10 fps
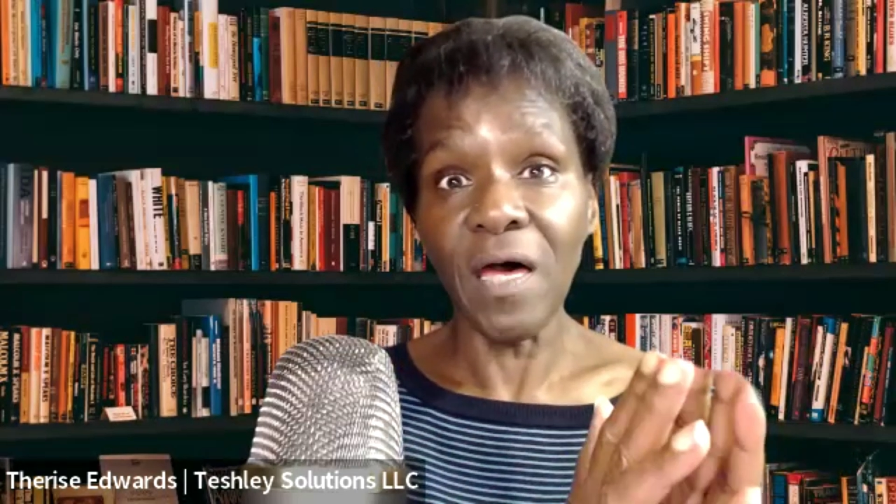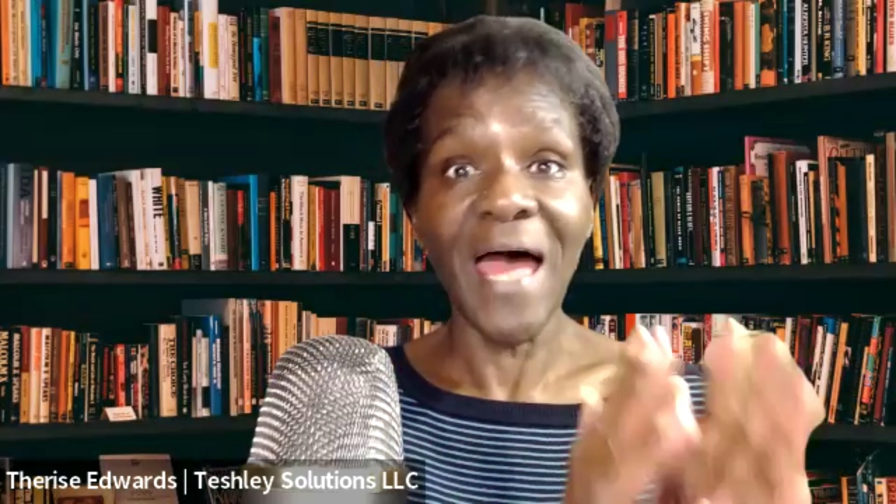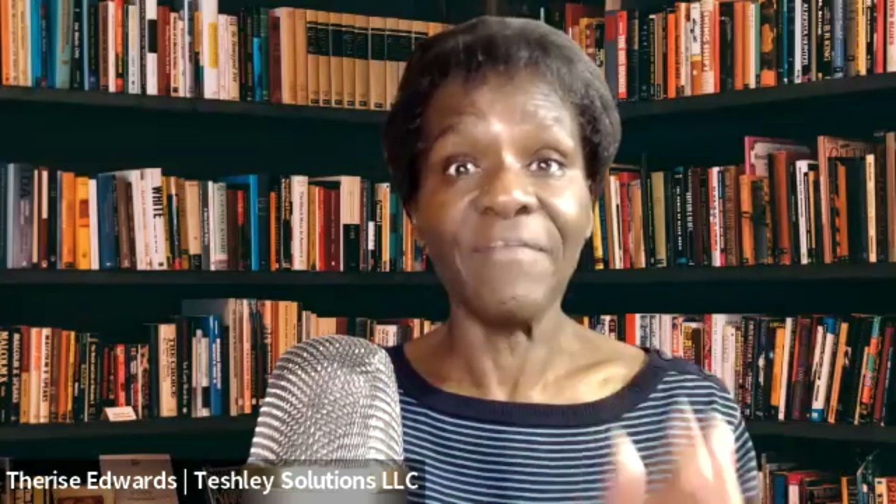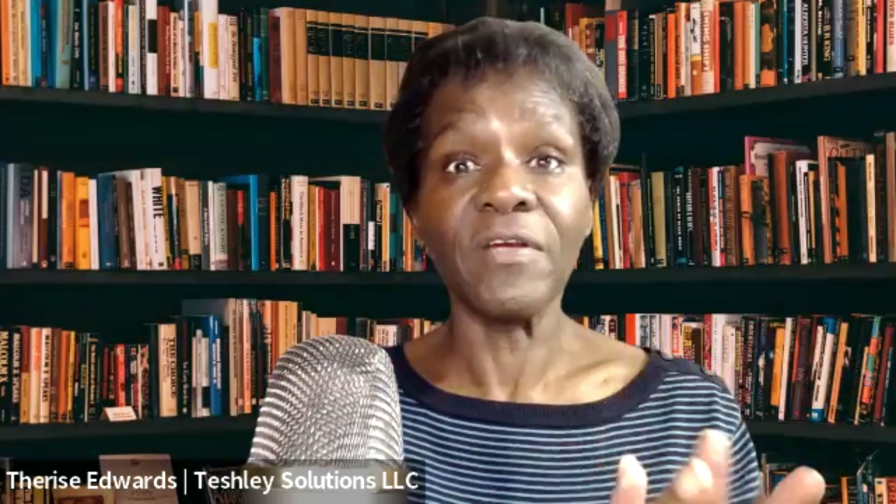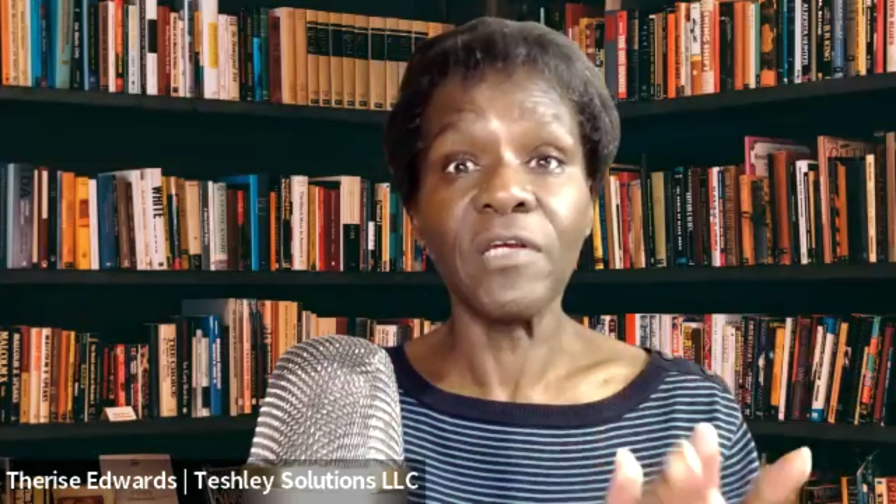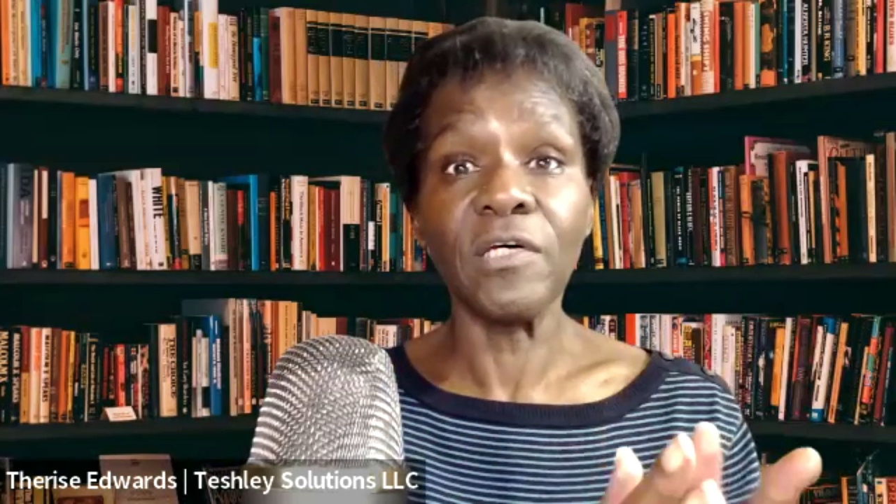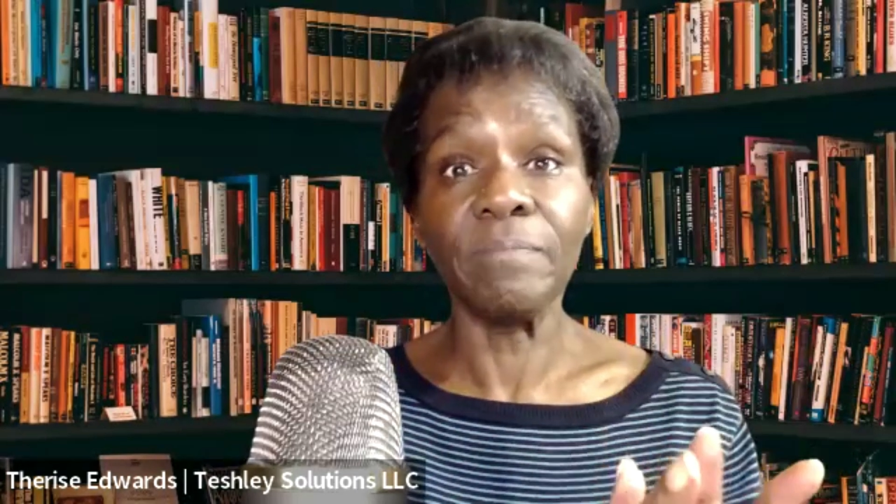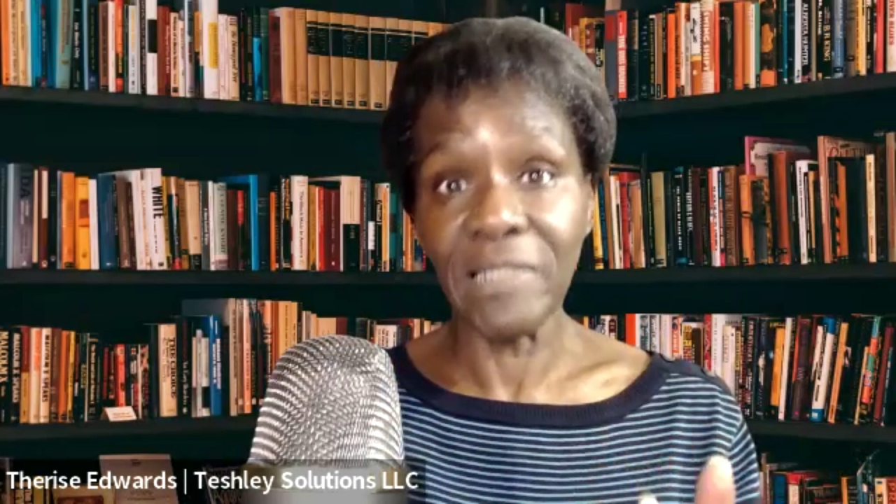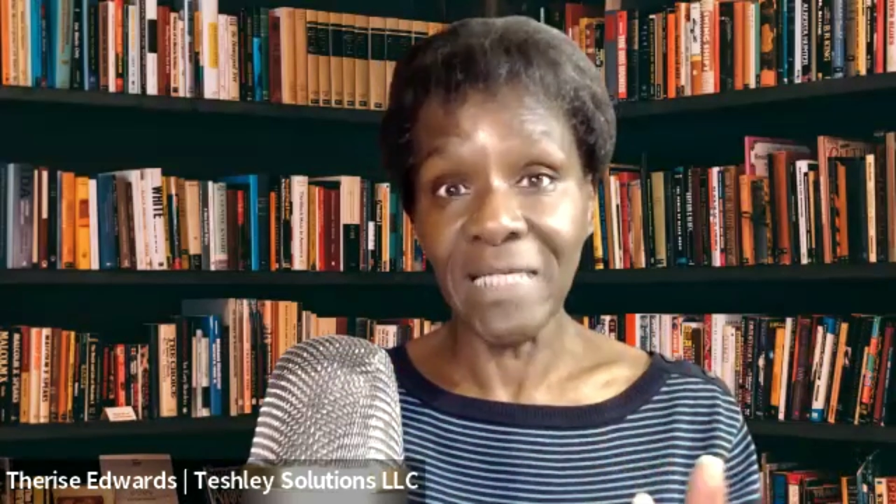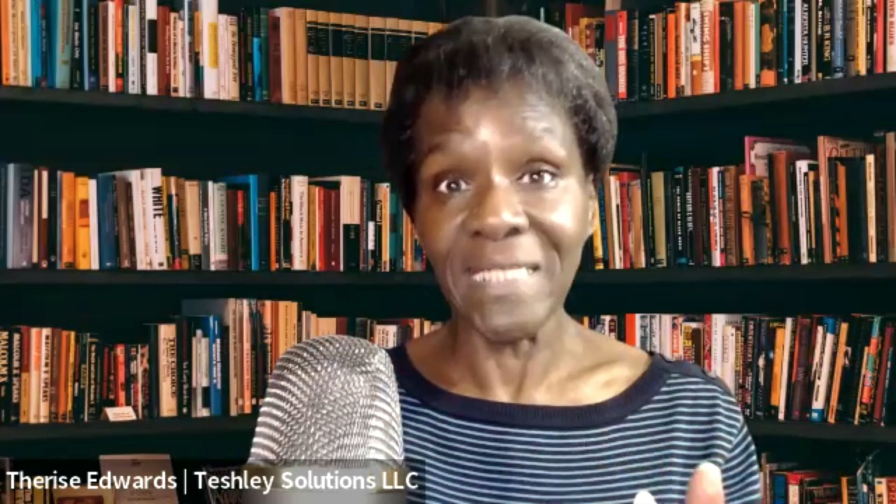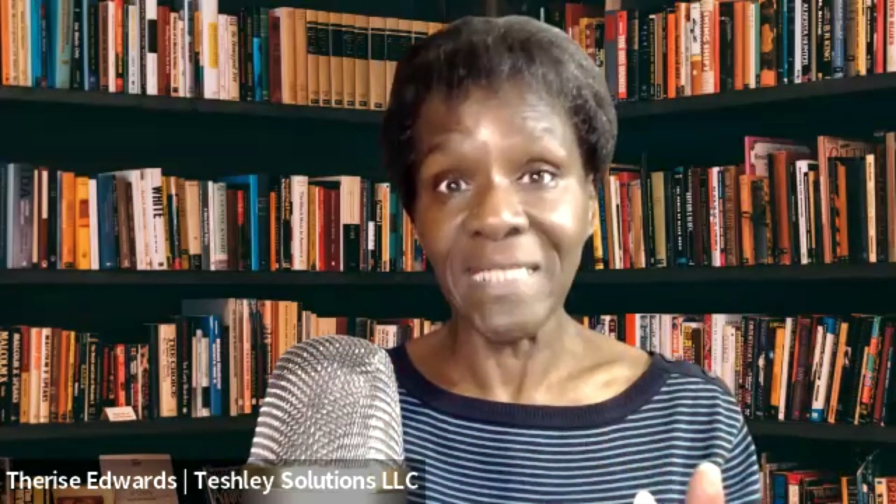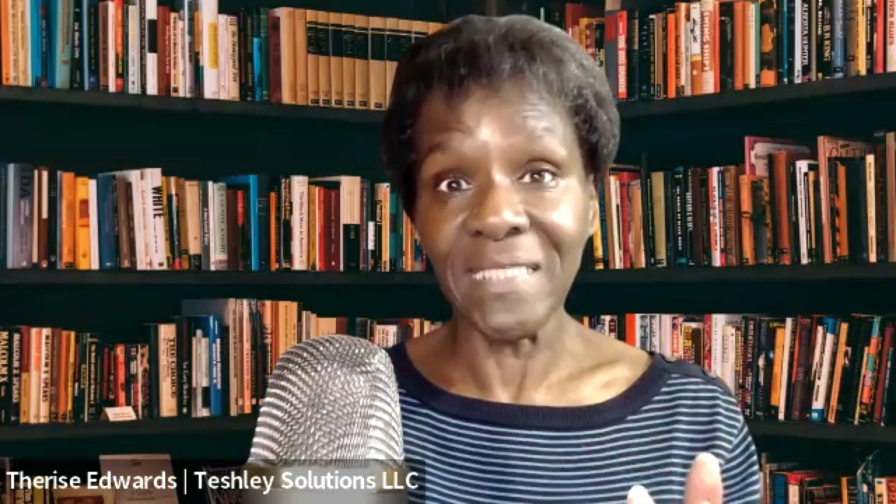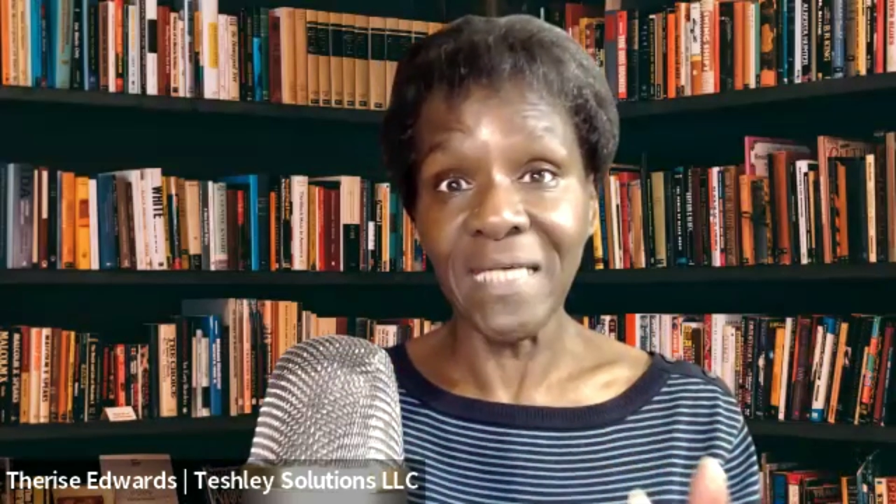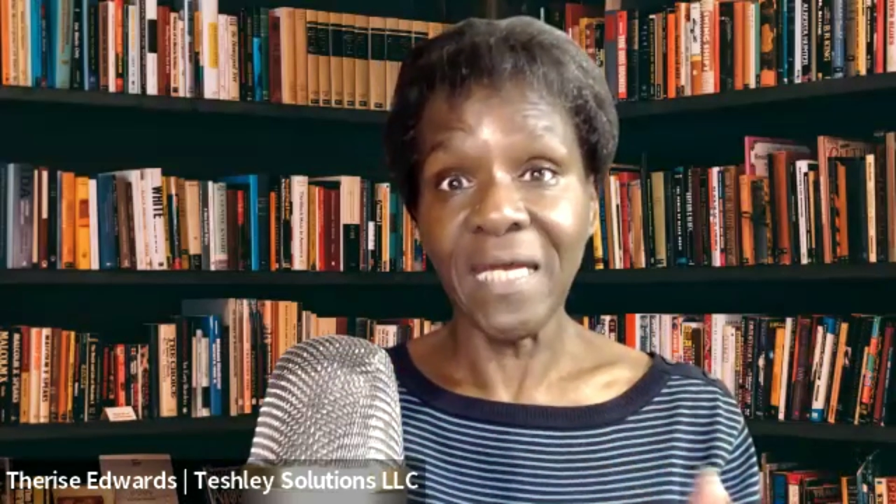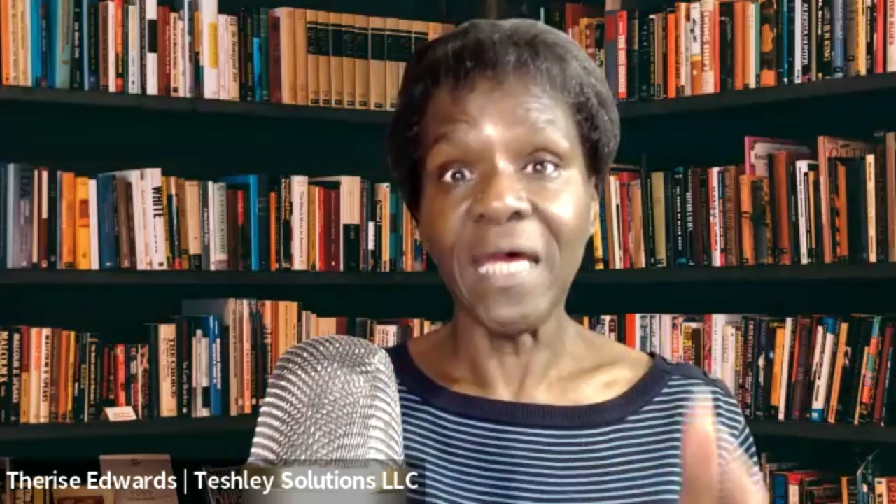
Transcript: and have it complete